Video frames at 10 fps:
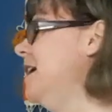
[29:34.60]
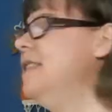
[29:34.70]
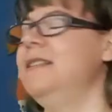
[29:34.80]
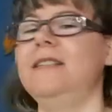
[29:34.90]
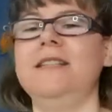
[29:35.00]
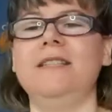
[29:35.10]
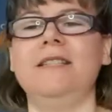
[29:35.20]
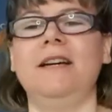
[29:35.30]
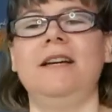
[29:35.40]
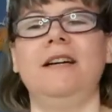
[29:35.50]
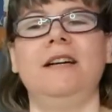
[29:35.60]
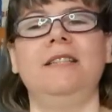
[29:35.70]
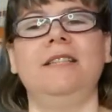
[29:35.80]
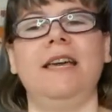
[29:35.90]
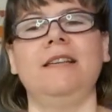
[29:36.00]
this is a
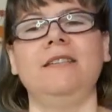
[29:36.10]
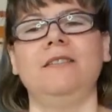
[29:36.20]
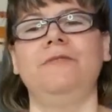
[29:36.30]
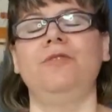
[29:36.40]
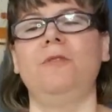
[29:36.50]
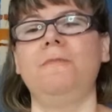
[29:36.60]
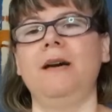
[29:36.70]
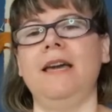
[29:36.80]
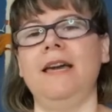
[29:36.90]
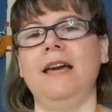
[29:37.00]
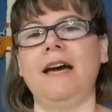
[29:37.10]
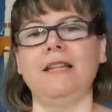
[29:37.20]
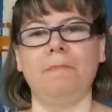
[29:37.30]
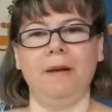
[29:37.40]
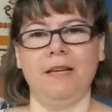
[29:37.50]
test from
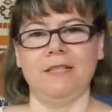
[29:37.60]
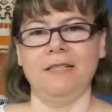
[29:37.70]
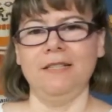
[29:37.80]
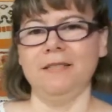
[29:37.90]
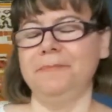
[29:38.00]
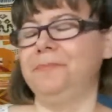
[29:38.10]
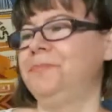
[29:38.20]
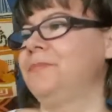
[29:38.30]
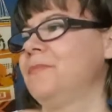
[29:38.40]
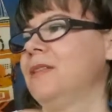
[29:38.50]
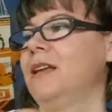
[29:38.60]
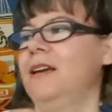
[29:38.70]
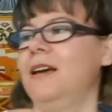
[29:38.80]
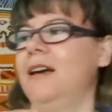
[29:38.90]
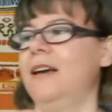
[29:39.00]
Anaplexis,
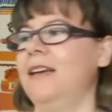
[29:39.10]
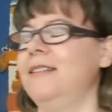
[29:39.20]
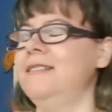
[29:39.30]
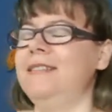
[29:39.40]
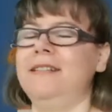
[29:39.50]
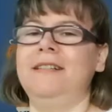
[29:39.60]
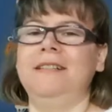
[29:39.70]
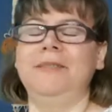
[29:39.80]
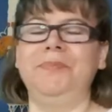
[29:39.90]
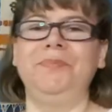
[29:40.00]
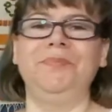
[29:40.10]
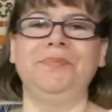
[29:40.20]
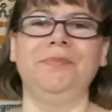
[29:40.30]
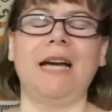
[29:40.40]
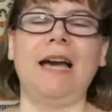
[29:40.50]
and
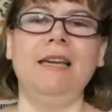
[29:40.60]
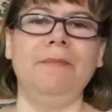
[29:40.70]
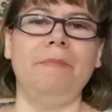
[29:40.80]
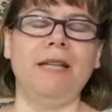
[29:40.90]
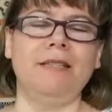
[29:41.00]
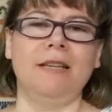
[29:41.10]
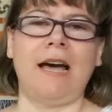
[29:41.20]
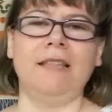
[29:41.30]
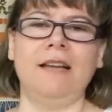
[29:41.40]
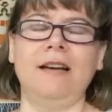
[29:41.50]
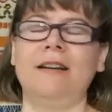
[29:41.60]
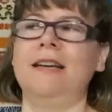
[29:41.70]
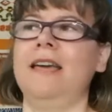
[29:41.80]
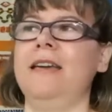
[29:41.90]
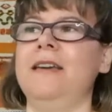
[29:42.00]
I met Anna
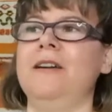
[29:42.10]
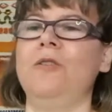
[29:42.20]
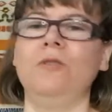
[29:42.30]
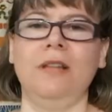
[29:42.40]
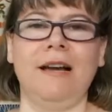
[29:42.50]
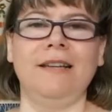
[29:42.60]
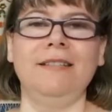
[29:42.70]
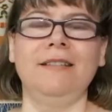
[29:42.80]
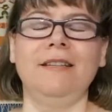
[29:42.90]
online